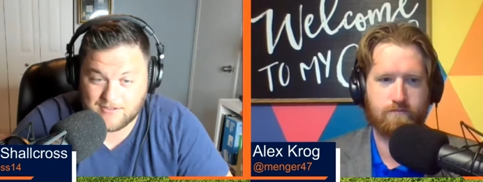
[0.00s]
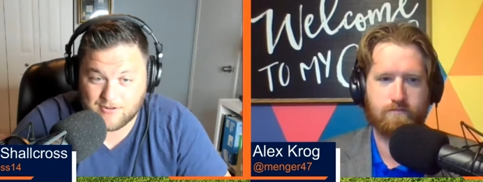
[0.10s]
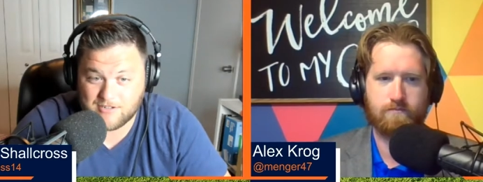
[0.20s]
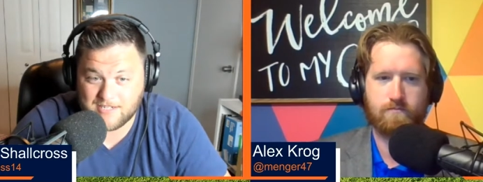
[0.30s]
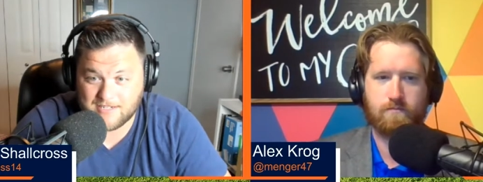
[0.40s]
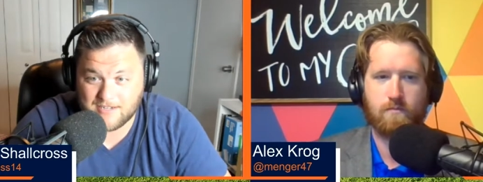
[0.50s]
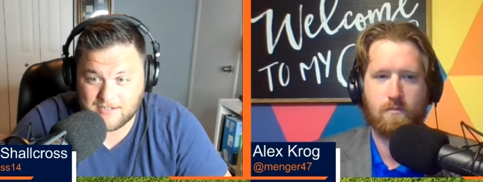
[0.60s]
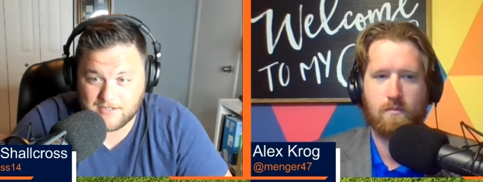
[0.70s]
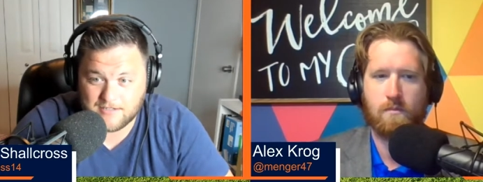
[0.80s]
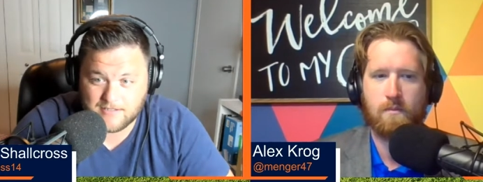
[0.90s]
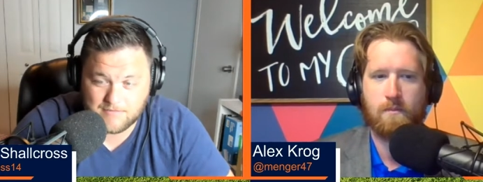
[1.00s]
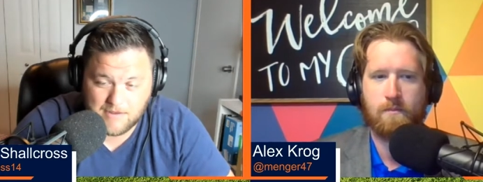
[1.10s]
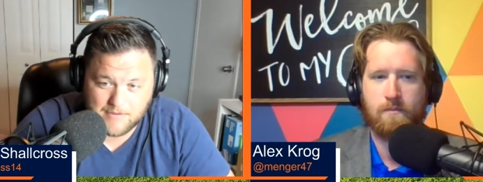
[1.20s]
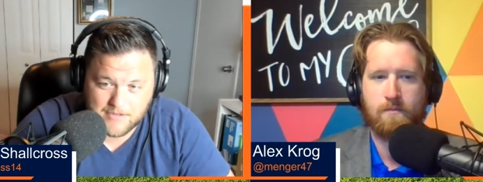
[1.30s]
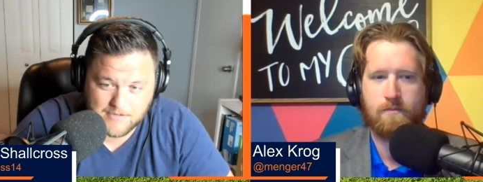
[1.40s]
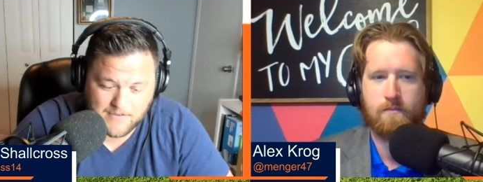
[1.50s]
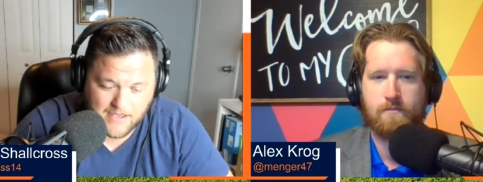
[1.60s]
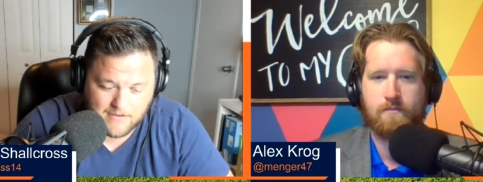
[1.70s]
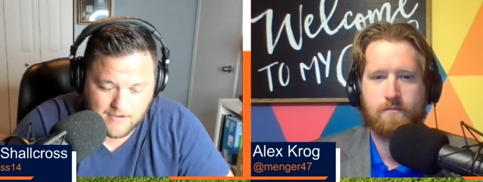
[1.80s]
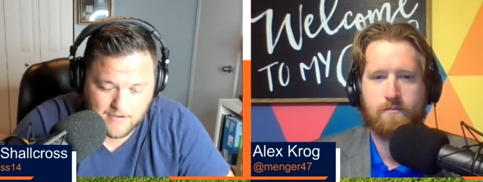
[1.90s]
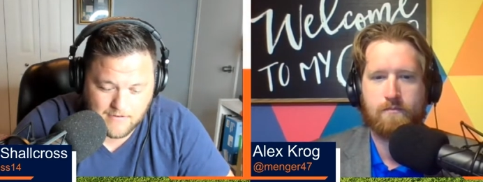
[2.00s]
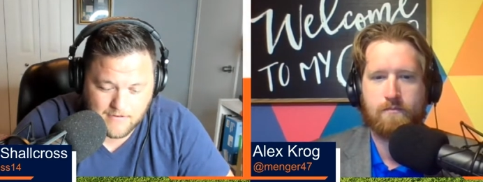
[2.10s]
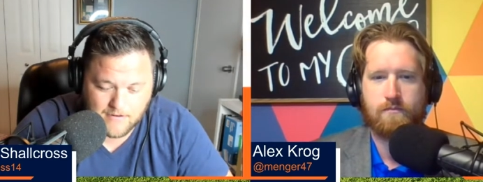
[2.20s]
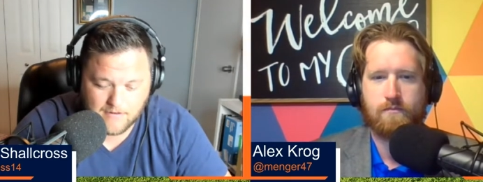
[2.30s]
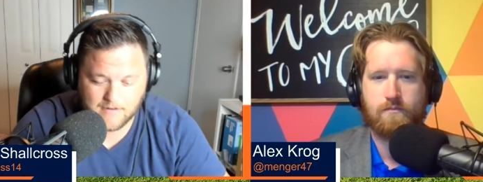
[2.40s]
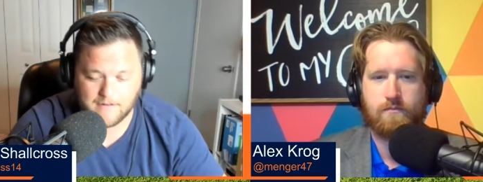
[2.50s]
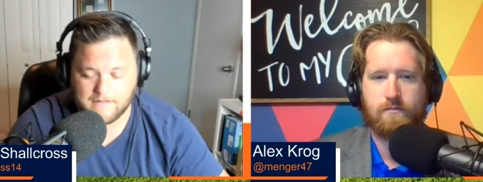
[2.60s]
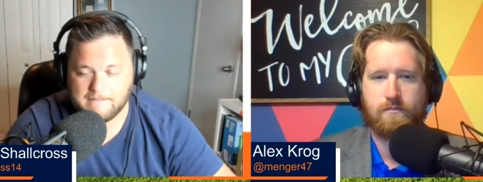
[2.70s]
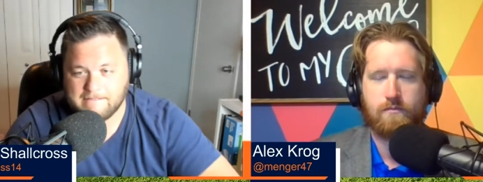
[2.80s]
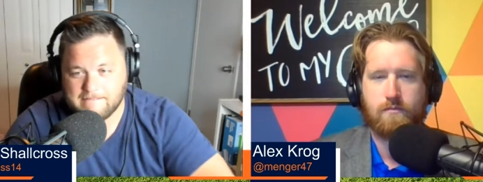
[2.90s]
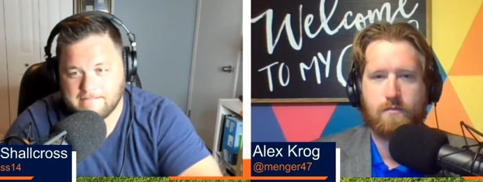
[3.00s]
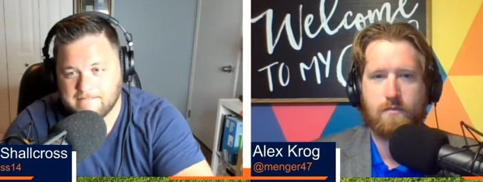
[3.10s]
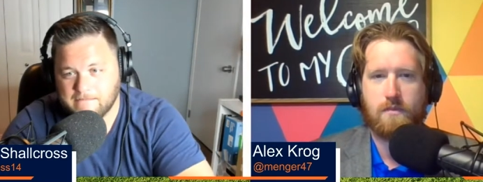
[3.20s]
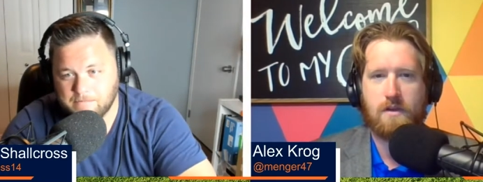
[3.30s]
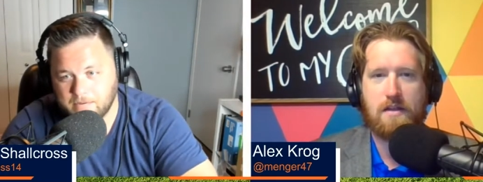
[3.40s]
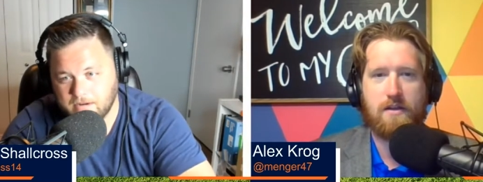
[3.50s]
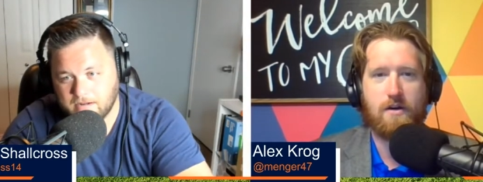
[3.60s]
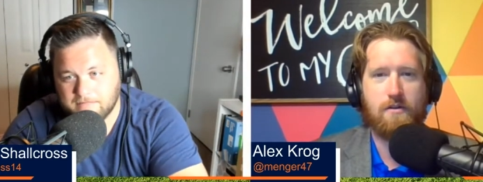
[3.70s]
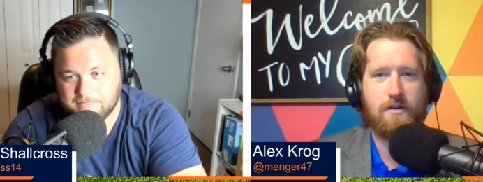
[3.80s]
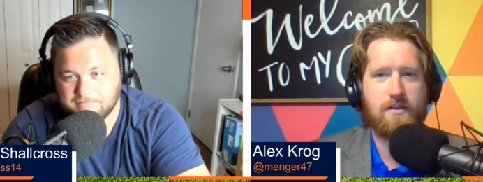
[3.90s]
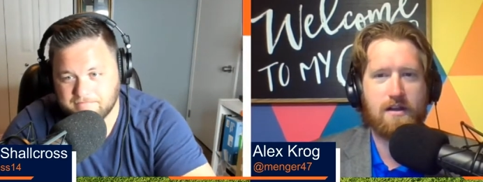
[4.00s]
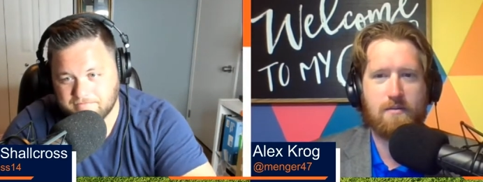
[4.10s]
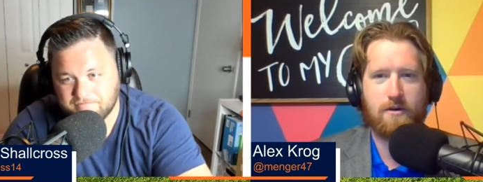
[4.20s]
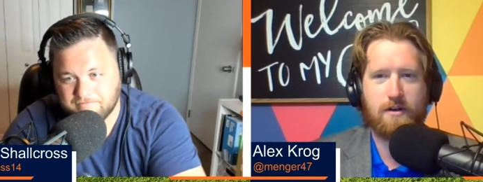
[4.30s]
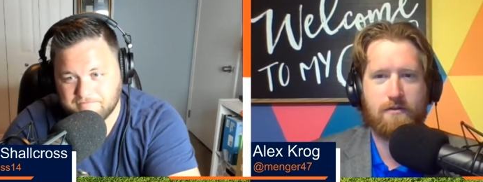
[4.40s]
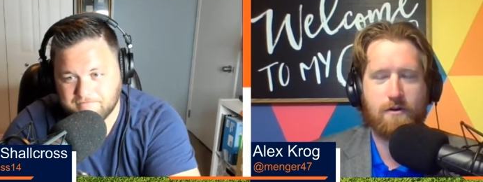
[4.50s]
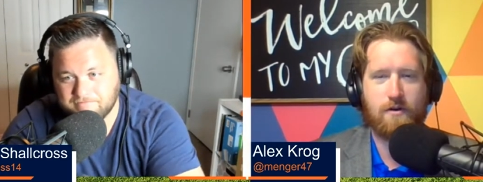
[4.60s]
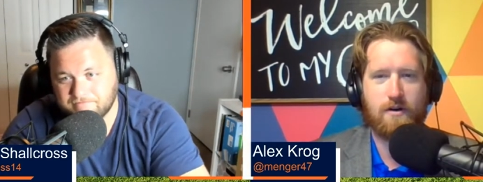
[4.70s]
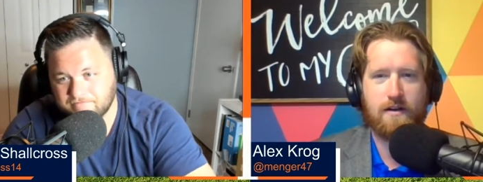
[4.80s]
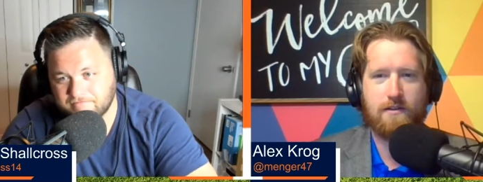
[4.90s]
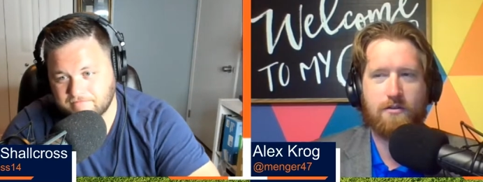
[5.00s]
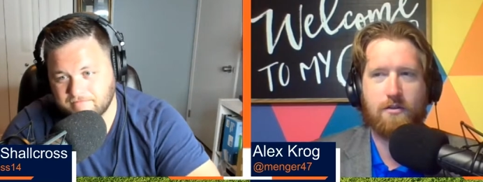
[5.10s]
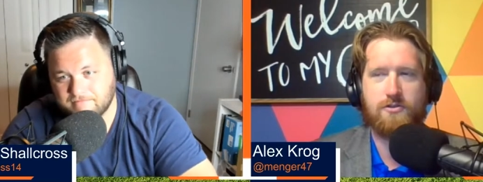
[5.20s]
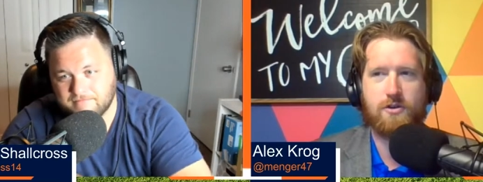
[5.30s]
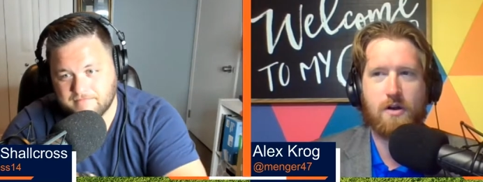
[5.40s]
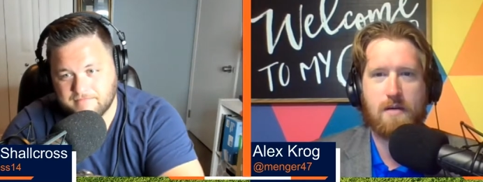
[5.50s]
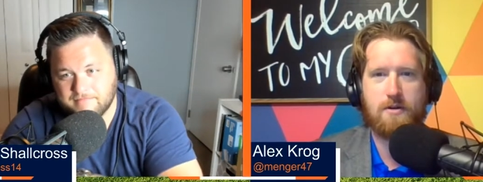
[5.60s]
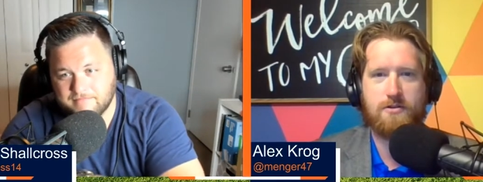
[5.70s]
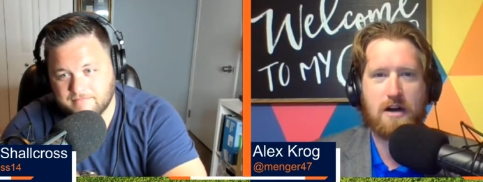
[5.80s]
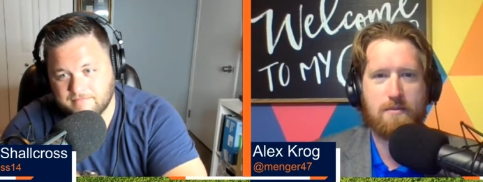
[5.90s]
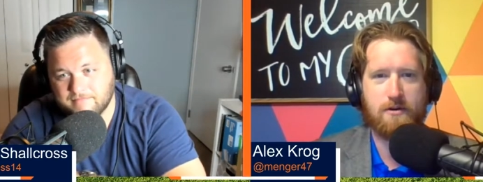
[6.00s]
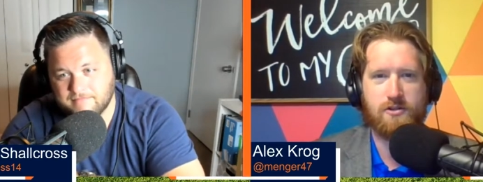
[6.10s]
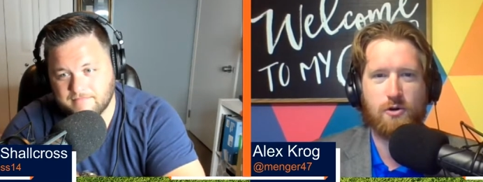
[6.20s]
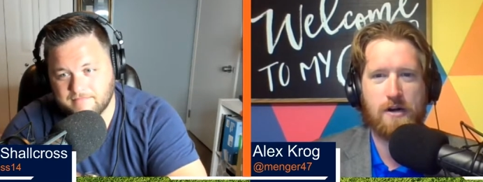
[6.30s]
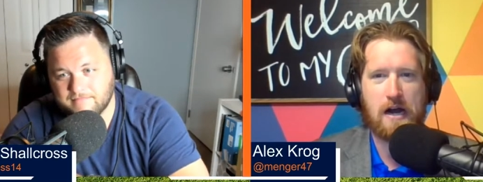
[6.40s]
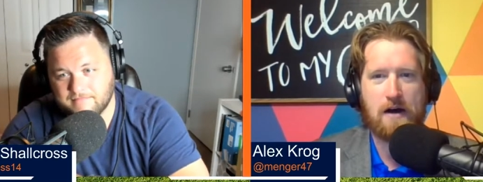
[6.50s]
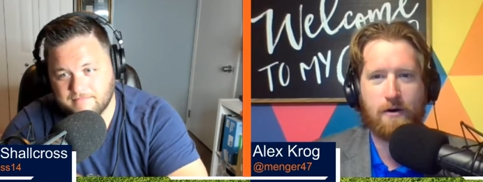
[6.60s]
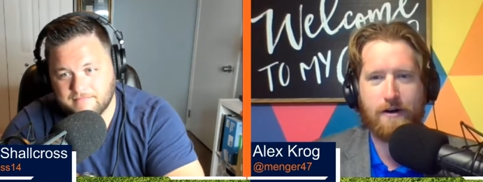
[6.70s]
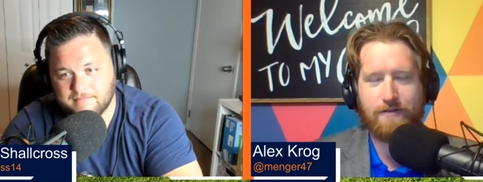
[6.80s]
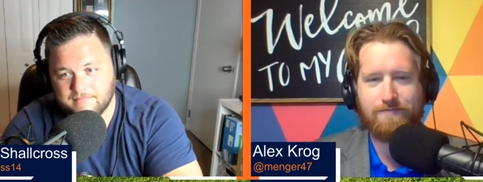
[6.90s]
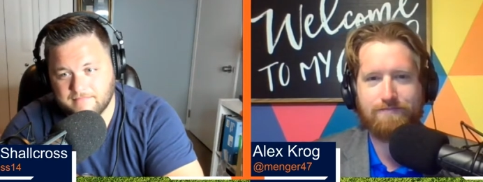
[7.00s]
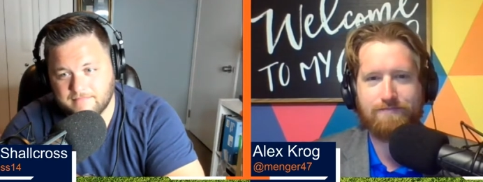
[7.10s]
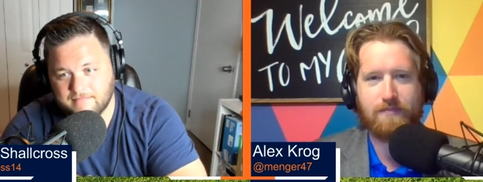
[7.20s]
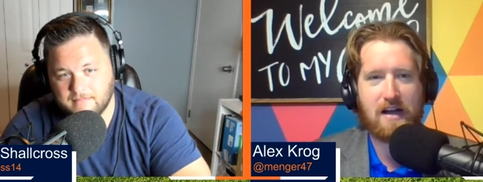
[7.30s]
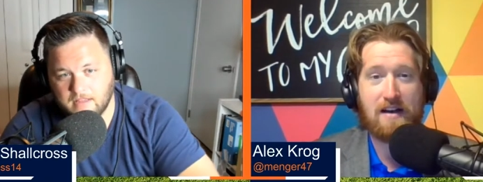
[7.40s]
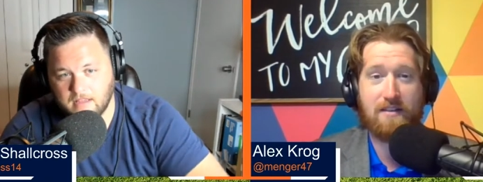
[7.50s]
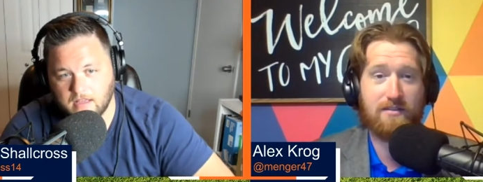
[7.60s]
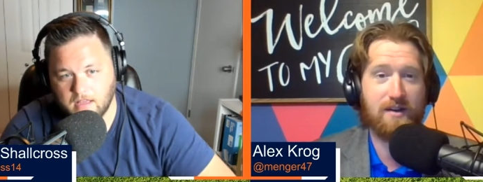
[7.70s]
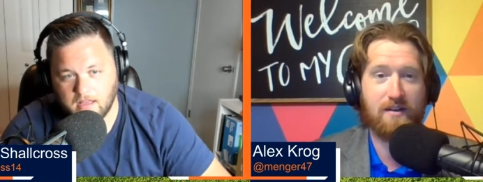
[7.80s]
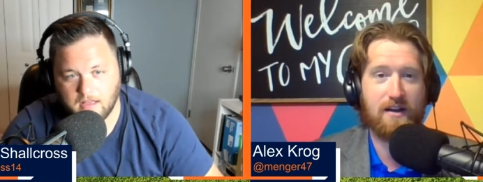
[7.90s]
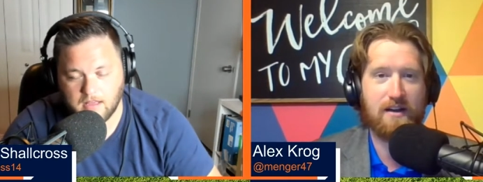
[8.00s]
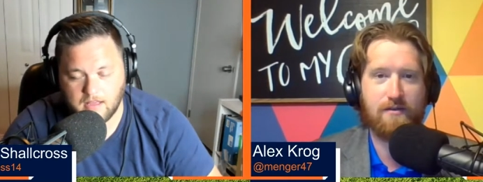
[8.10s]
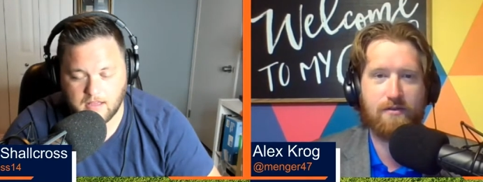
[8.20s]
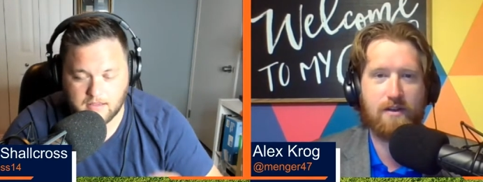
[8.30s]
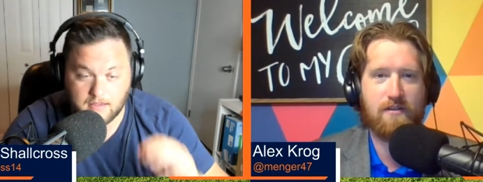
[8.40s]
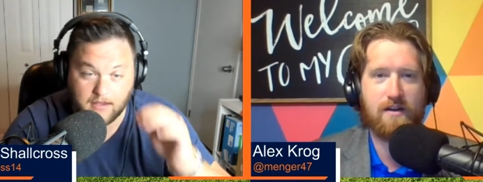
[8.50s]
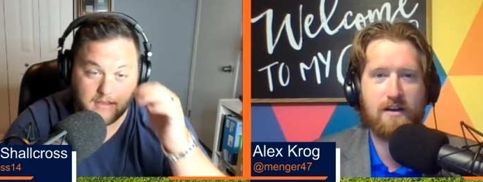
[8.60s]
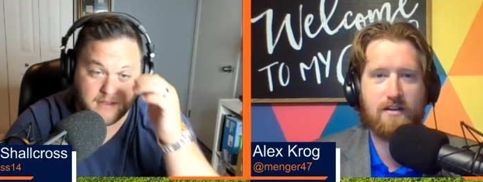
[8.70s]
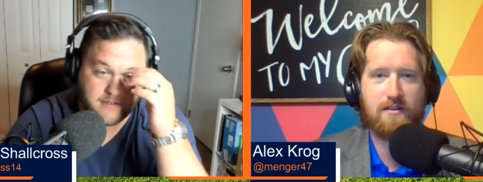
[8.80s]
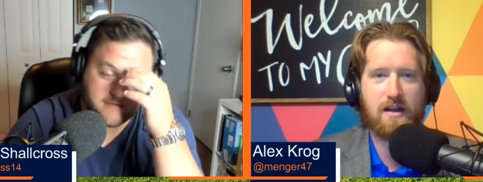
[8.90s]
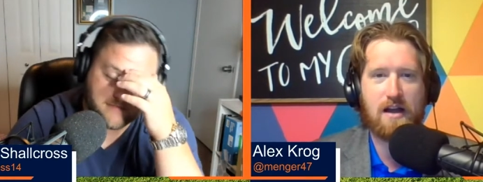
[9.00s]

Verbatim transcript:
Speaker 1: 13 touches, maybe some value.
Speaker 2: Yeah, but. the only thing I'm looking for is should I be dropping Jordan Howard? Honestly, like if if yeah. he doesn't